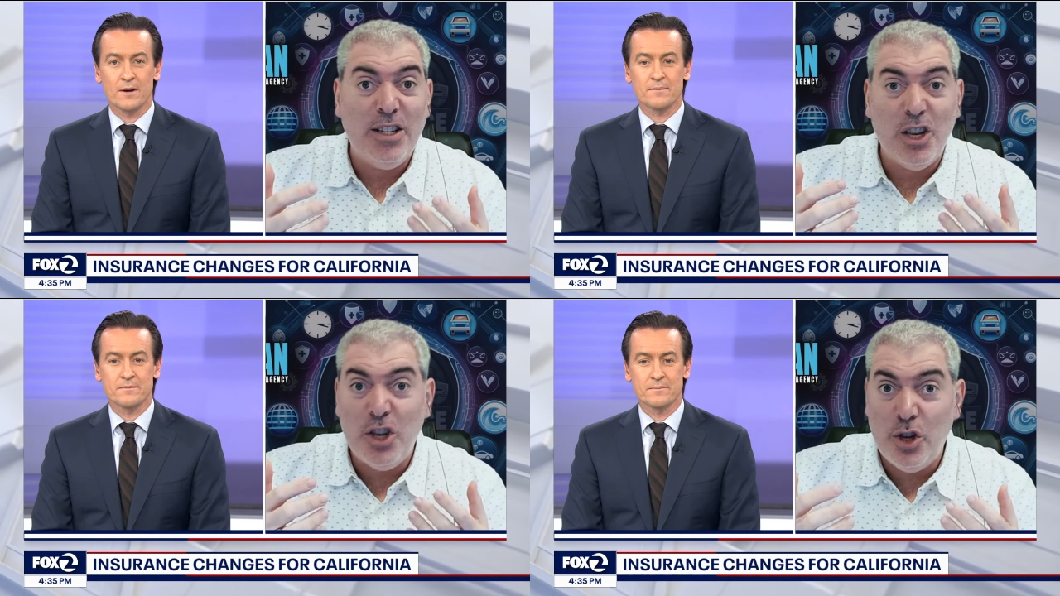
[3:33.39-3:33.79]

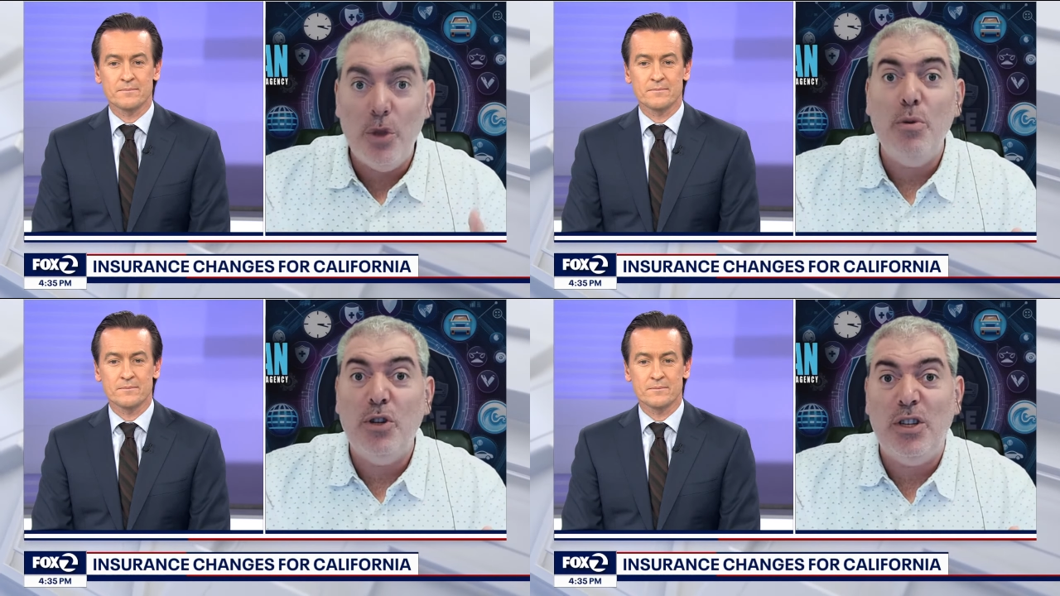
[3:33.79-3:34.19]
Speaker 1: Wow. It's a
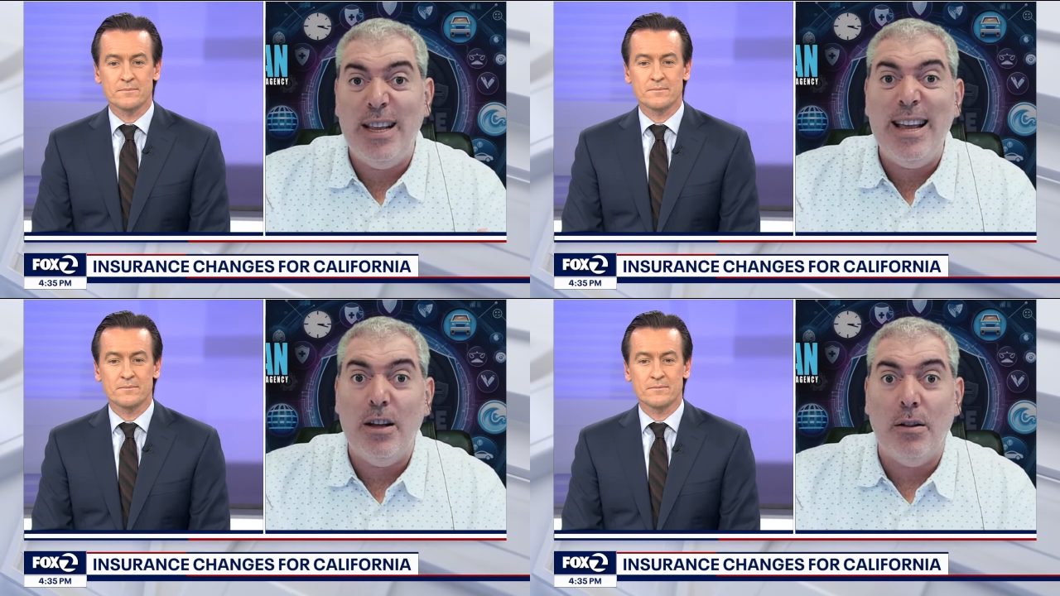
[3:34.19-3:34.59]

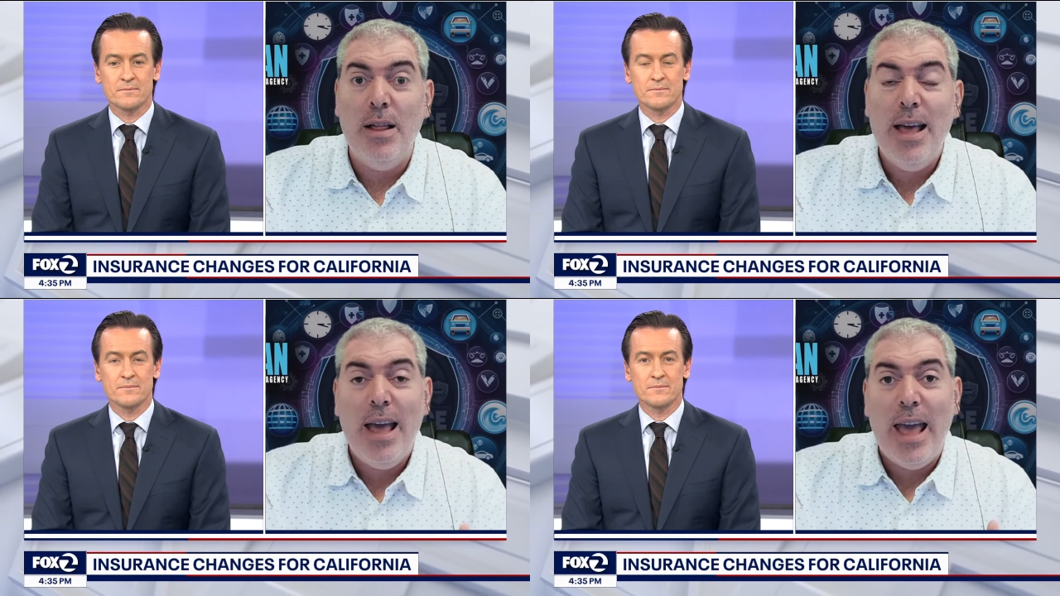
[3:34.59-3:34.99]
huge
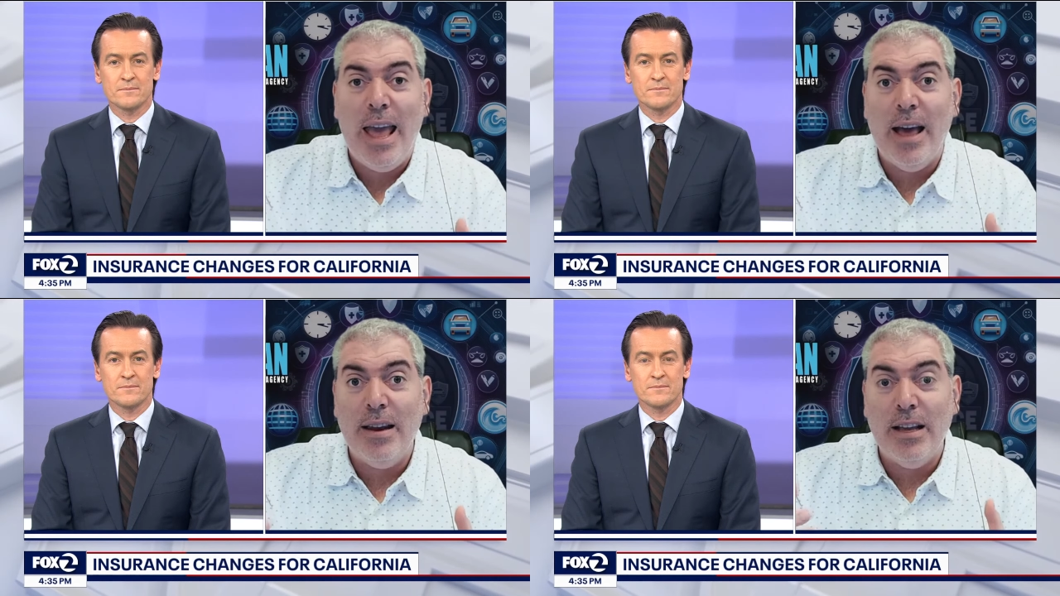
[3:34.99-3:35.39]
deal,
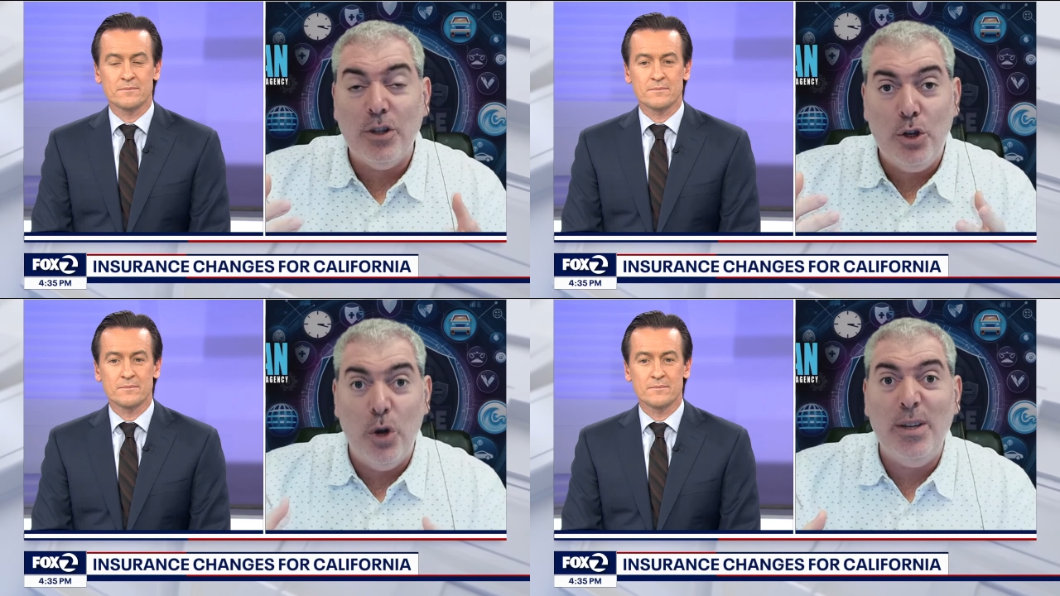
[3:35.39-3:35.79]

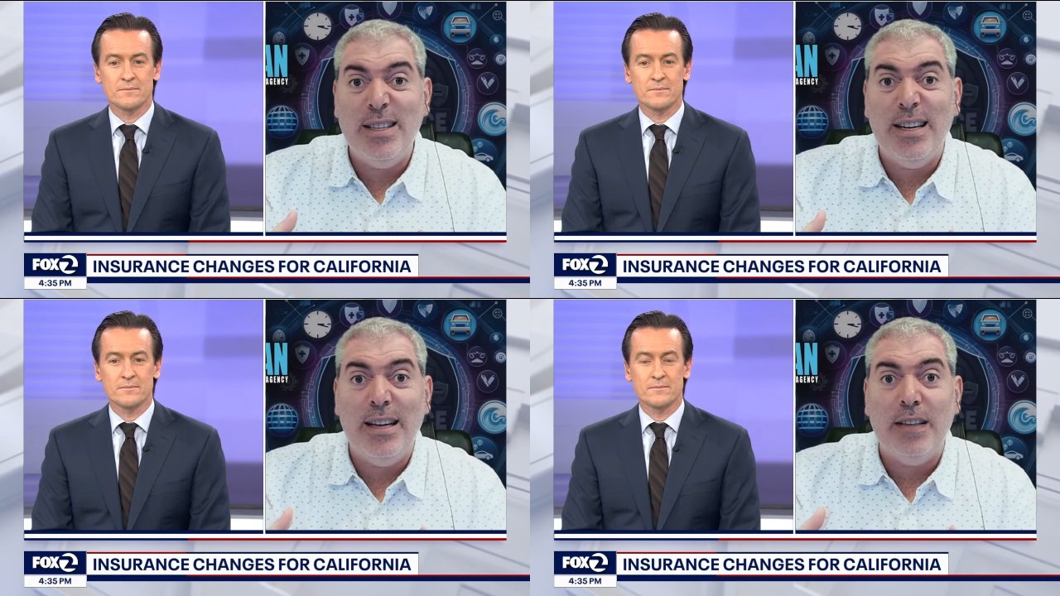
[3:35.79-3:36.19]
and as
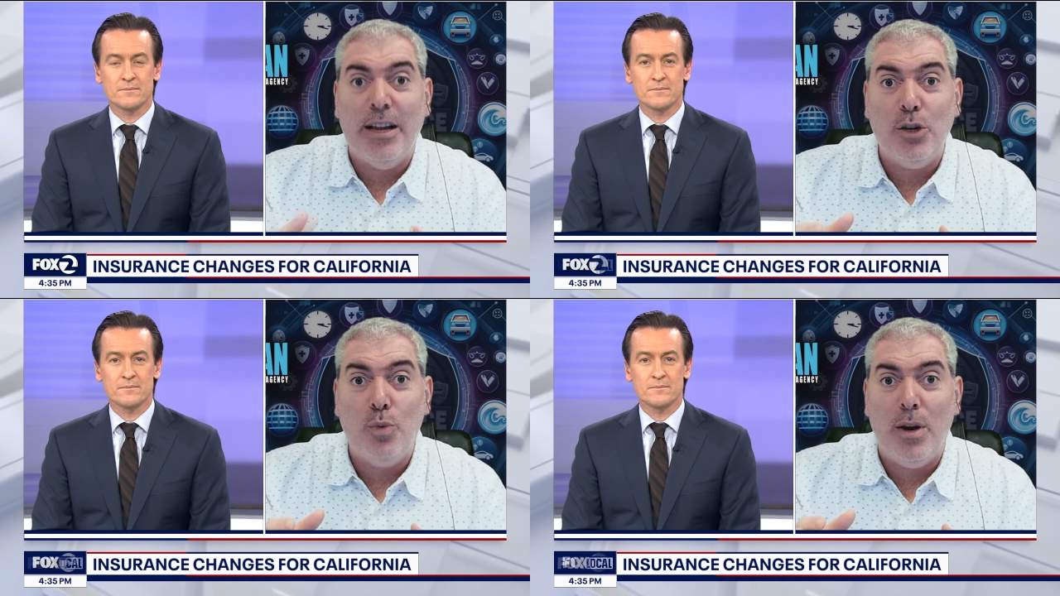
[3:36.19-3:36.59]
good as it
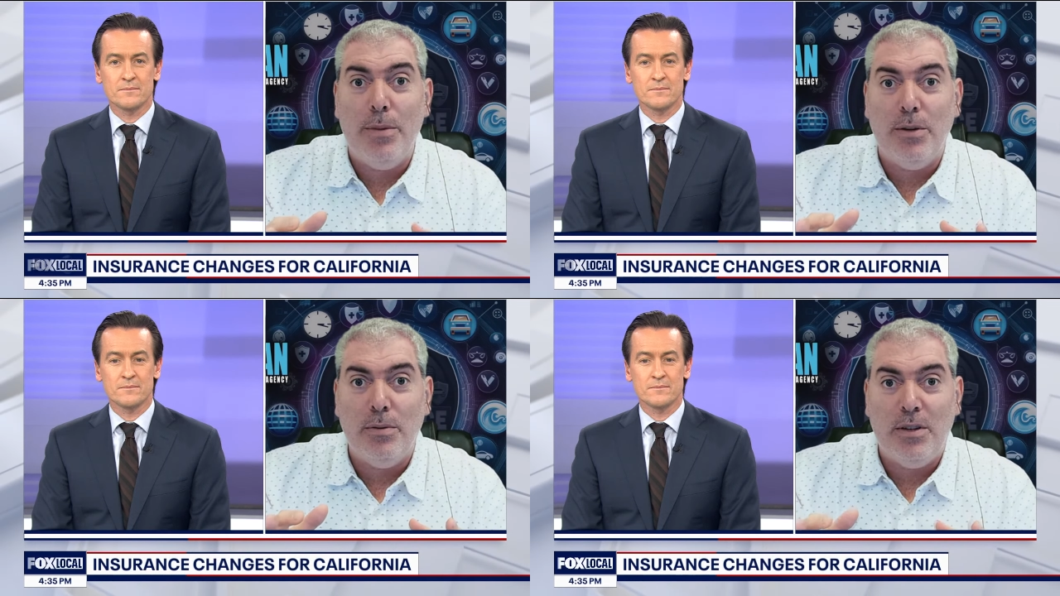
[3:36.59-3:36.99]
is, I
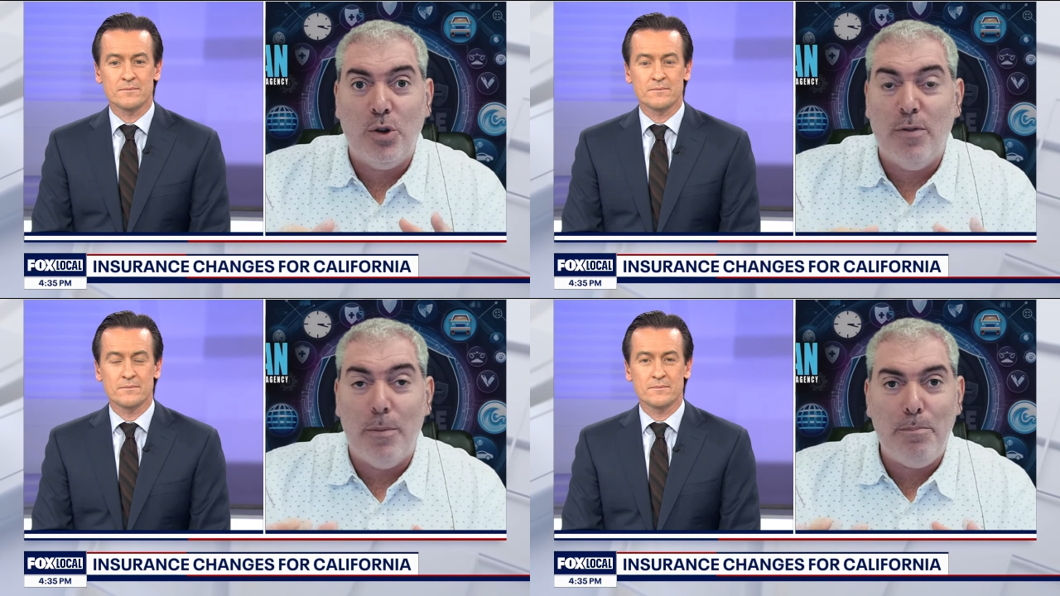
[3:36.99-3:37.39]
just want to
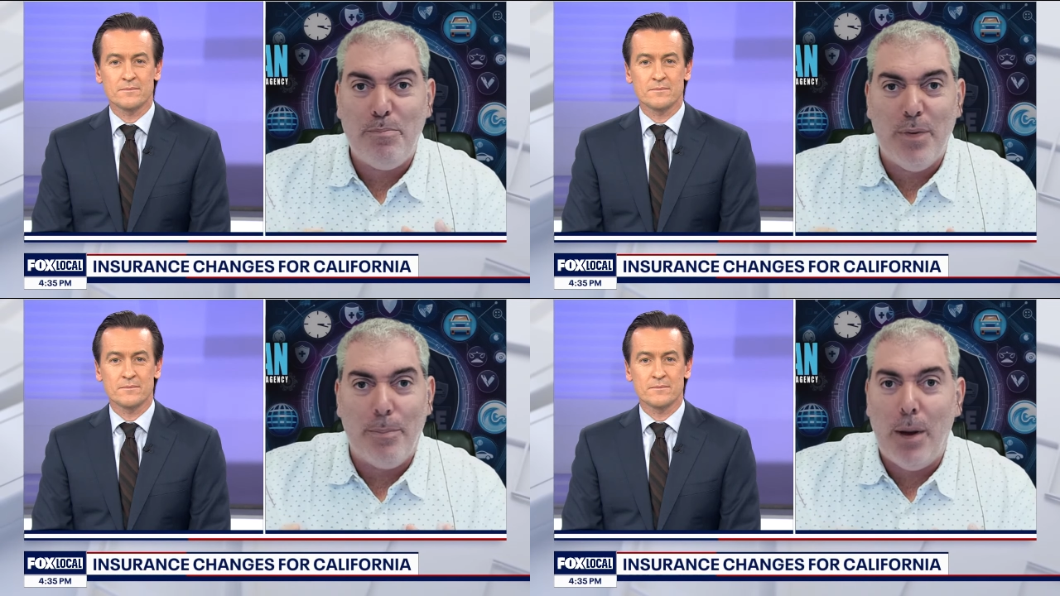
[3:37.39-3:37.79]
be sort
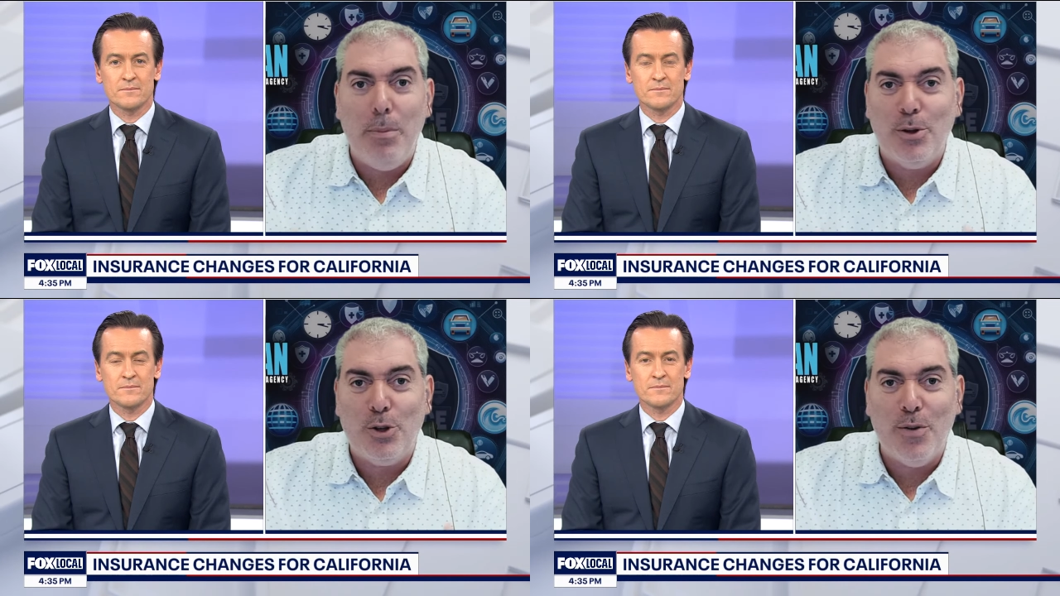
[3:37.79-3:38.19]
of a,
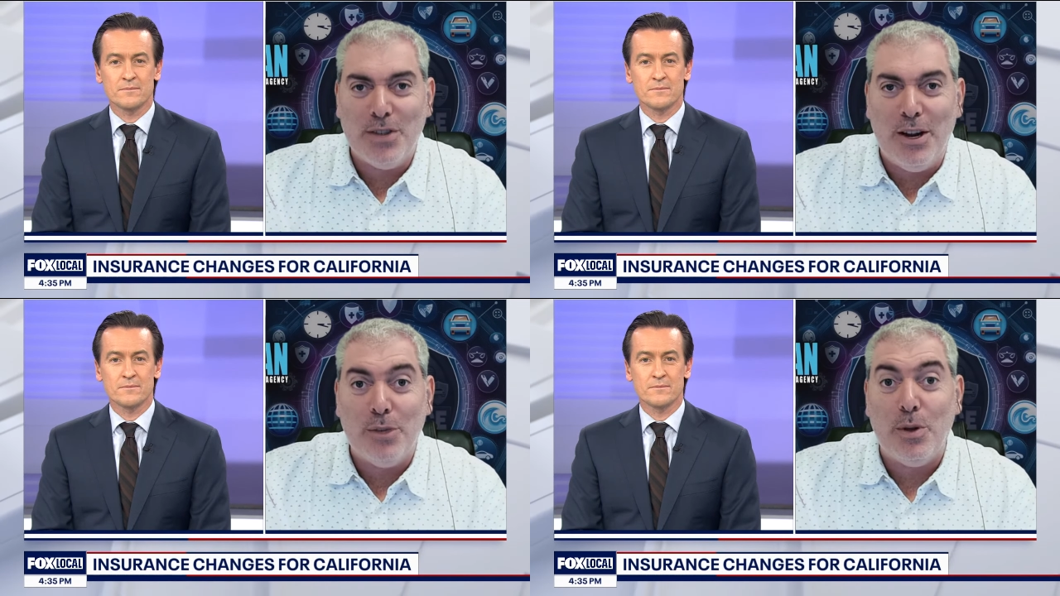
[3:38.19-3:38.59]
a public
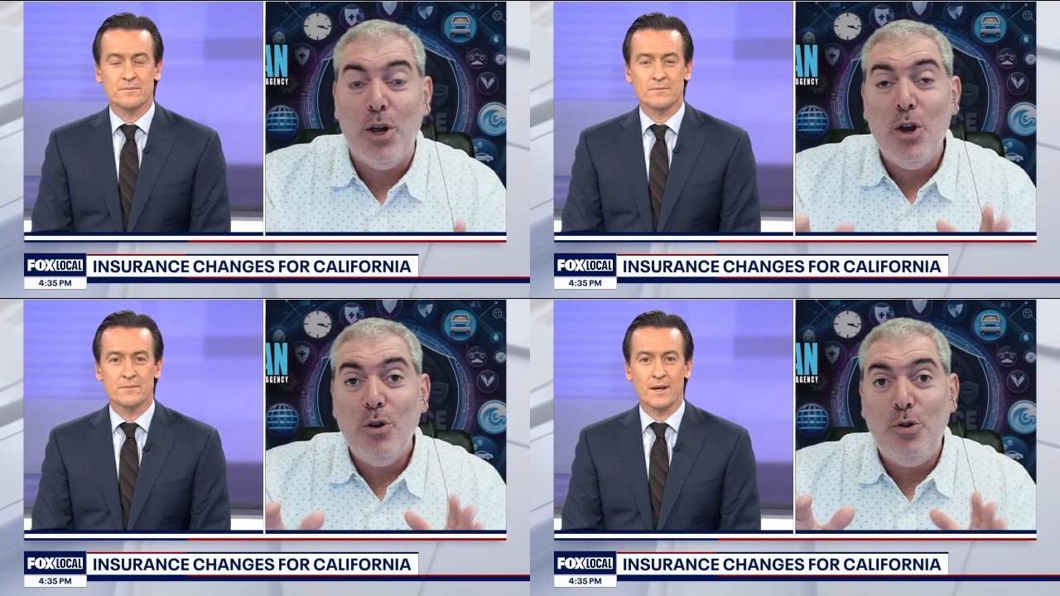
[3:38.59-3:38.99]
service
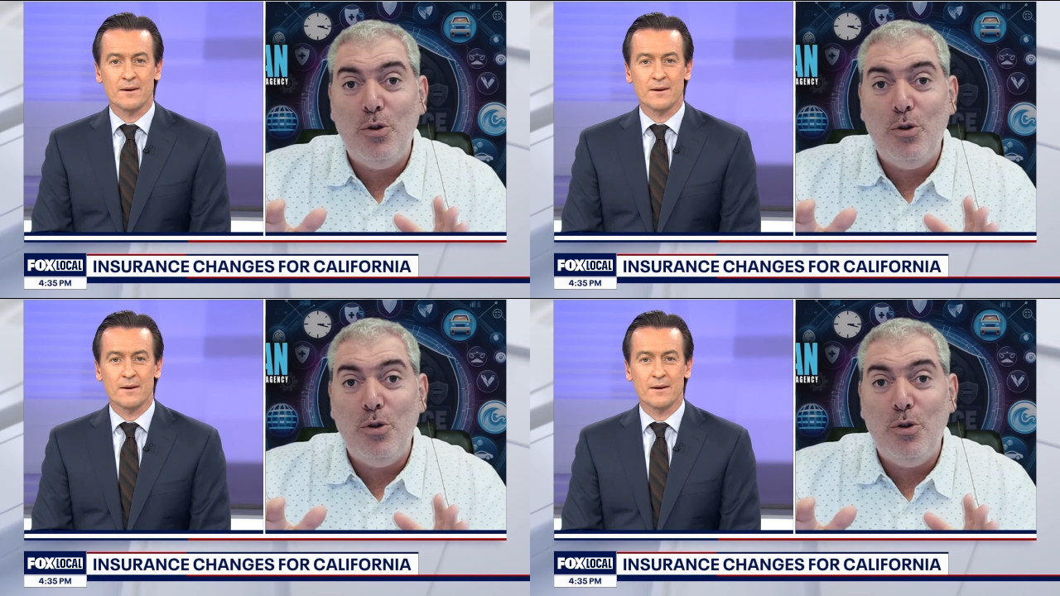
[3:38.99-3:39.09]
announcement.